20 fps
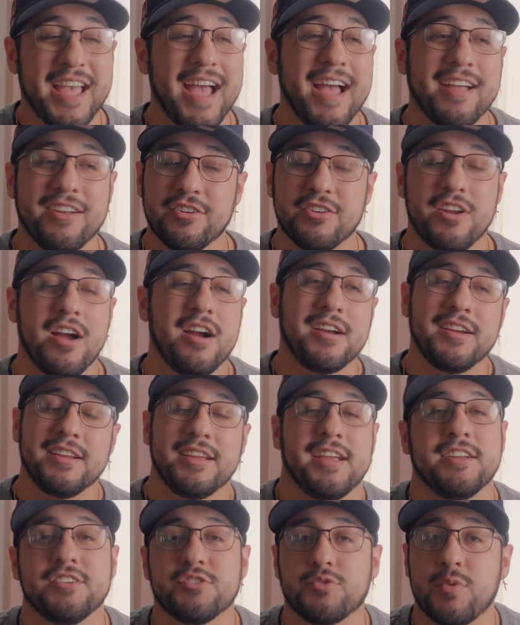Yeah, you're not going
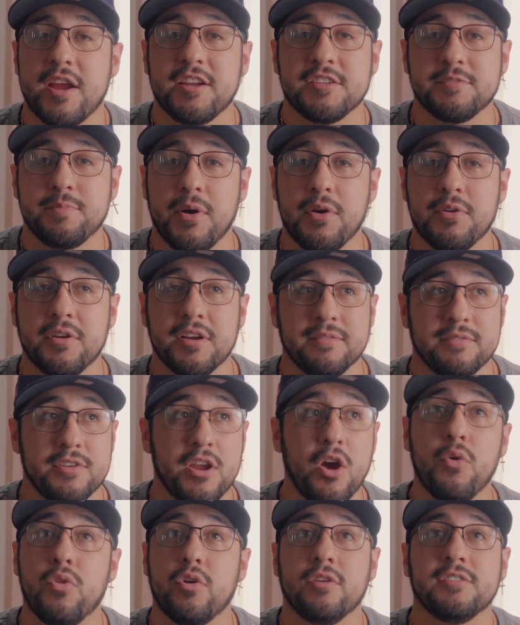to get as great as Boca.
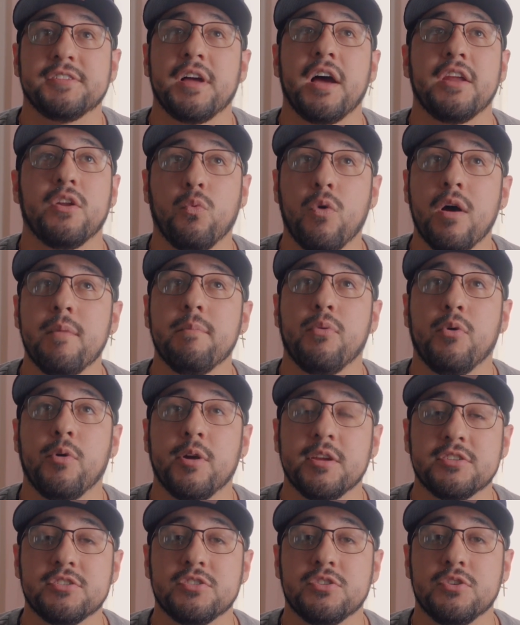No, there's not a
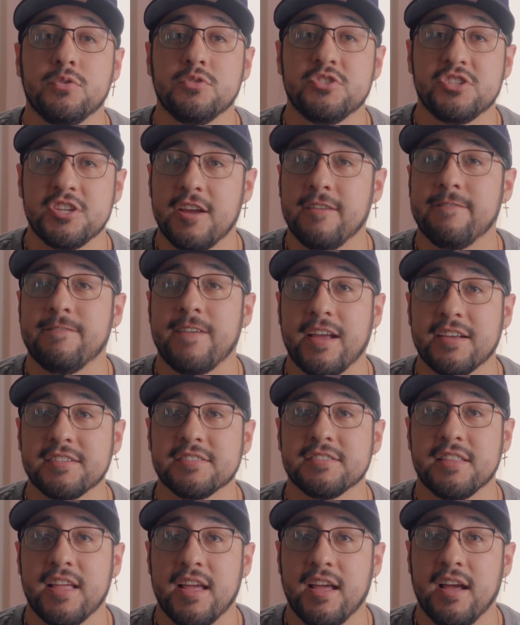1.2
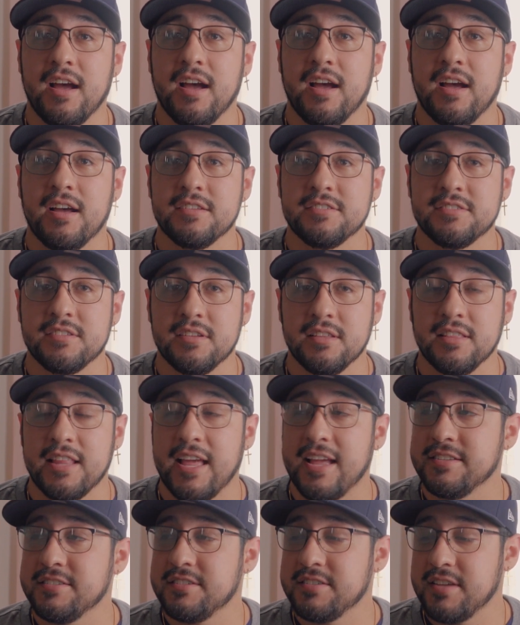GFX le uh,
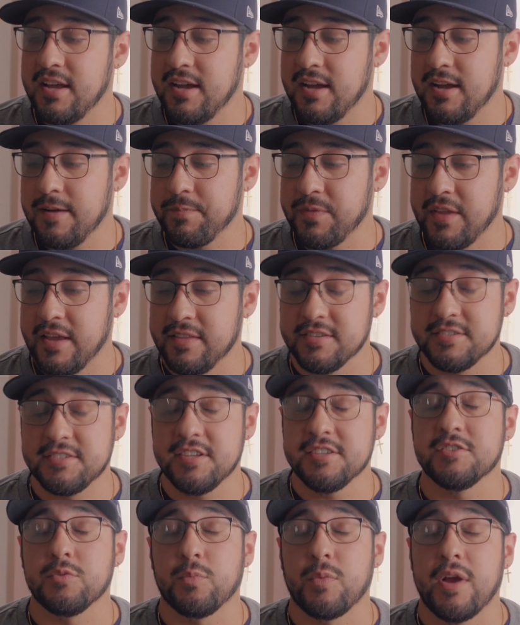lens uh, in the
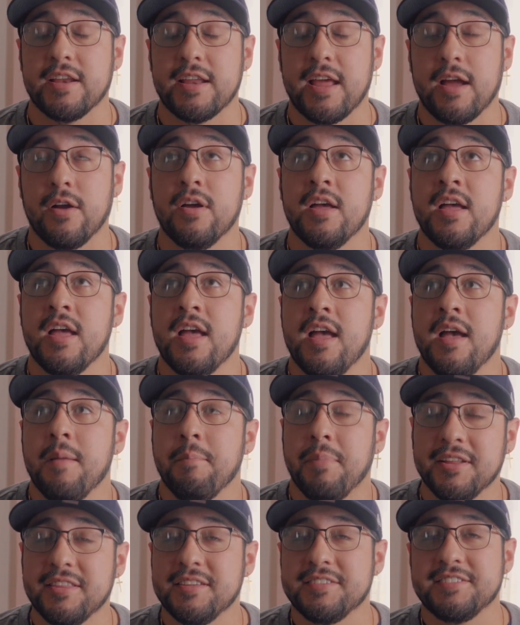system right now.
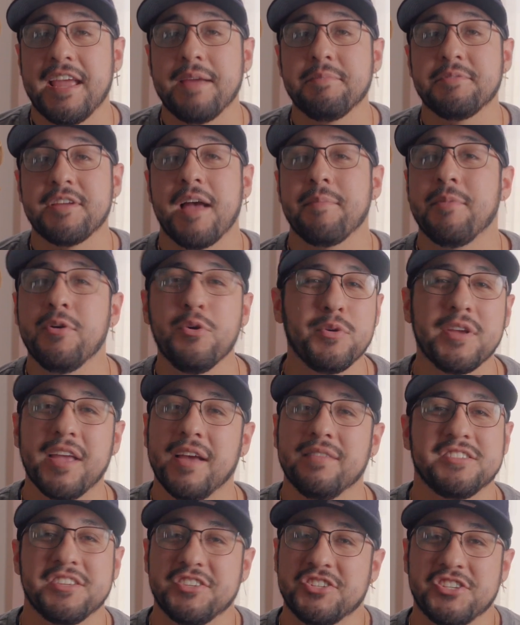But at the same time, who
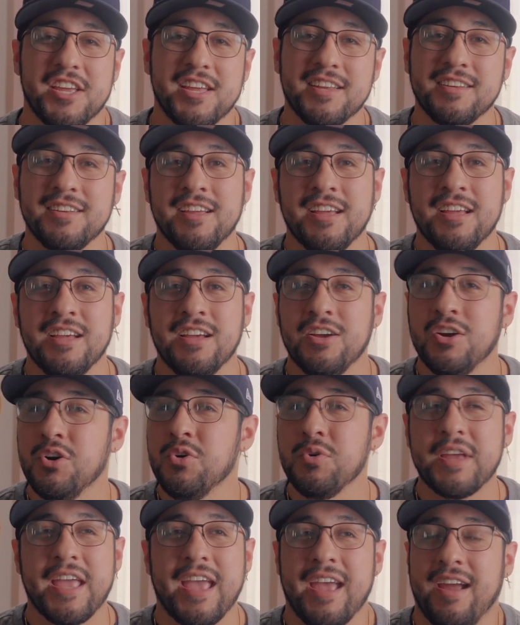gives a shit?
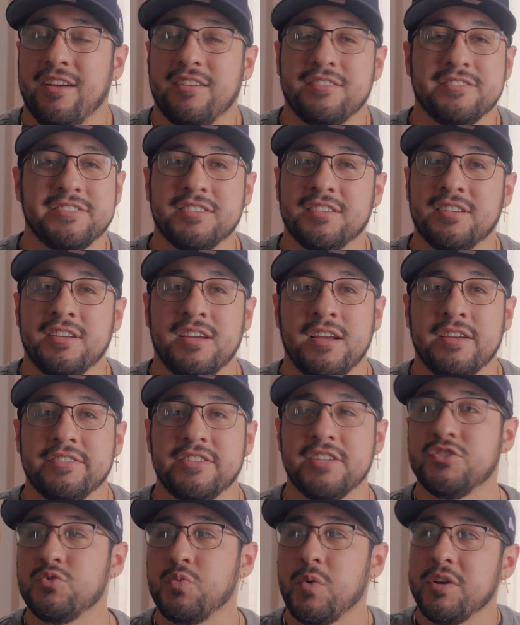Who cares?
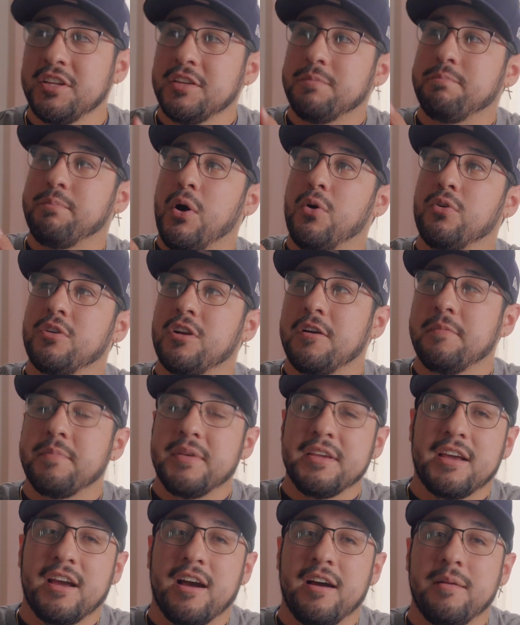Since when did bokeh
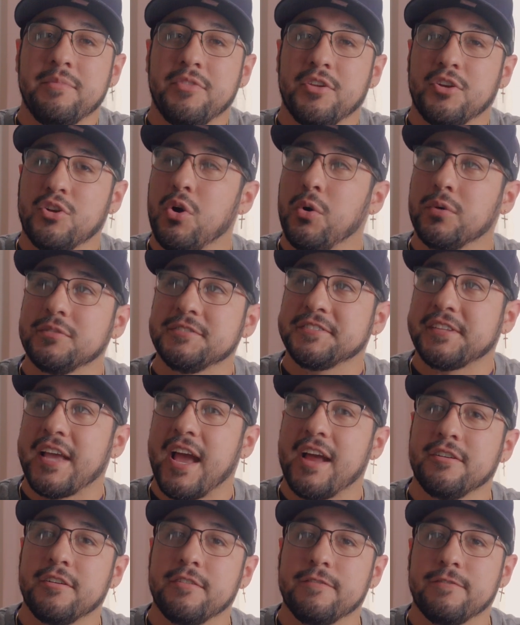become the gold
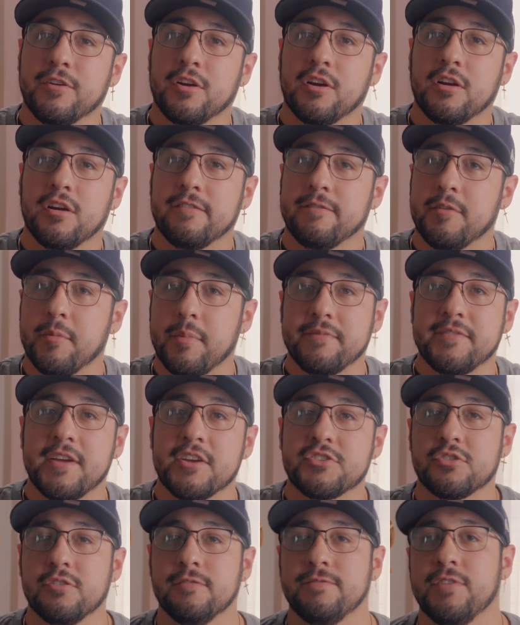standard for, for
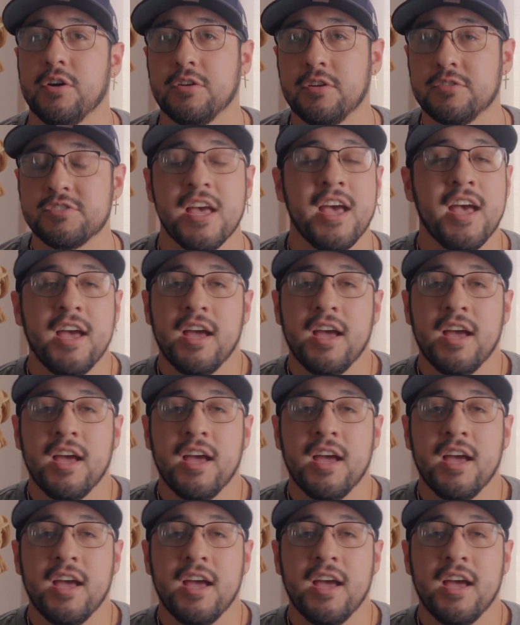professional photos?